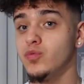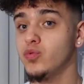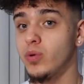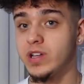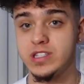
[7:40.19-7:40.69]

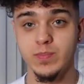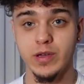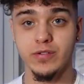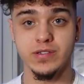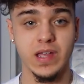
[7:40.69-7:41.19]
great
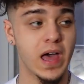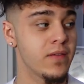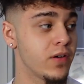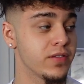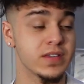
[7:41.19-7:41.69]
speakers to
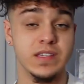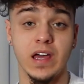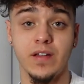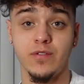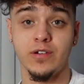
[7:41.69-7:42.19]
have on the
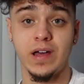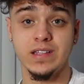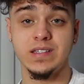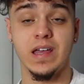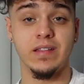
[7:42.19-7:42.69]
side of your
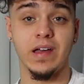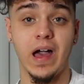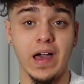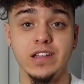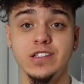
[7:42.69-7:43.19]
nightstand like
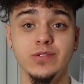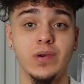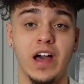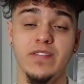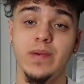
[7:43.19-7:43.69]
I do.
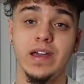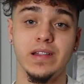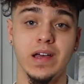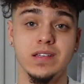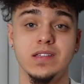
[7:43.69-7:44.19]
I have my
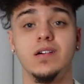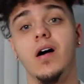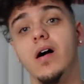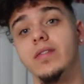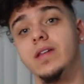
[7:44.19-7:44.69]
Alexa
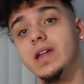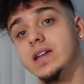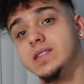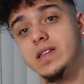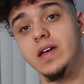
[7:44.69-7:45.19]
on the
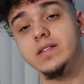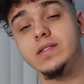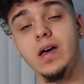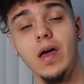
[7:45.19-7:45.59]
nightstand.